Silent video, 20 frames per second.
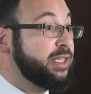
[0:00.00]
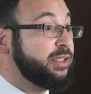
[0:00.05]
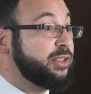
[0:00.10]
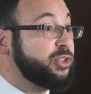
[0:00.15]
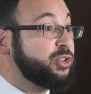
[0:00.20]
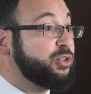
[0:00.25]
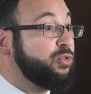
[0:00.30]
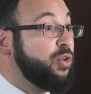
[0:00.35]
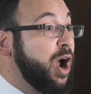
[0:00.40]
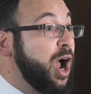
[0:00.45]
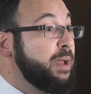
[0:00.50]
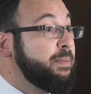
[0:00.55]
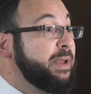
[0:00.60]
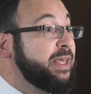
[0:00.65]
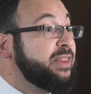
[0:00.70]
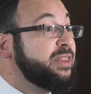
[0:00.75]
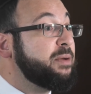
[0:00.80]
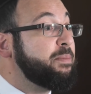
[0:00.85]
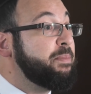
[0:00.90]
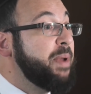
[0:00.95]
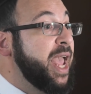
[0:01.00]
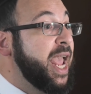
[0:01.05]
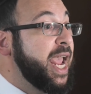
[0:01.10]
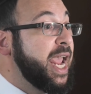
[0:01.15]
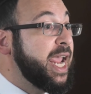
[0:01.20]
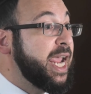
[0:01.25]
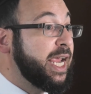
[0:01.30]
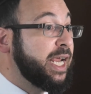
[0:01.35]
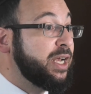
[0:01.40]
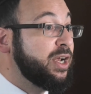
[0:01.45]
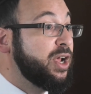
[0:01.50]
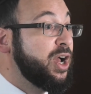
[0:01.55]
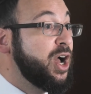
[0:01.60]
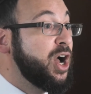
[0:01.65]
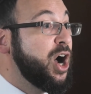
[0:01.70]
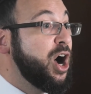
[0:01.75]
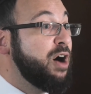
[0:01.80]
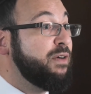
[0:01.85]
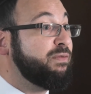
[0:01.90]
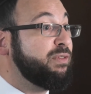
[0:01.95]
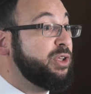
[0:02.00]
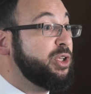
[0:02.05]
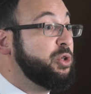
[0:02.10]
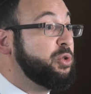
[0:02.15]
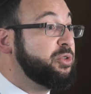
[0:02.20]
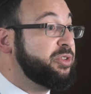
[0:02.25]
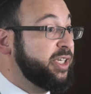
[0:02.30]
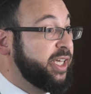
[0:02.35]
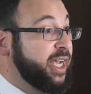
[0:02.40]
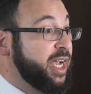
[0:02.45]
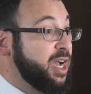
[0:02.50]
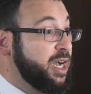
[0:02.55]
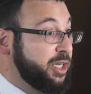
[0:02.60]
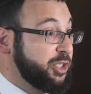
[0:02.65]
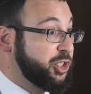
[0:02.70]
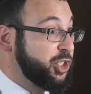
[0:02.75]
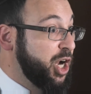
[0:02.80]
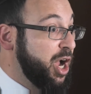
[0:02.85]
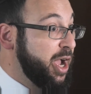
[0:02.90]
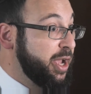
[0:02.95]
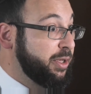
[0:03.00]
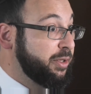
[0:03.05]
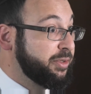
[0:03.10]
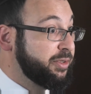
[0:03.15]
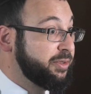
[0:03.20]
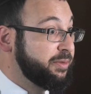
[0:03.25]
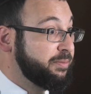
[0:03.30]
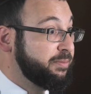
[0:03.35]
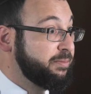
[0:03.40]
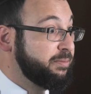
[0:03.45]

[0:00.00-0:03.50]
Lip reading: describing the pain of losing a child.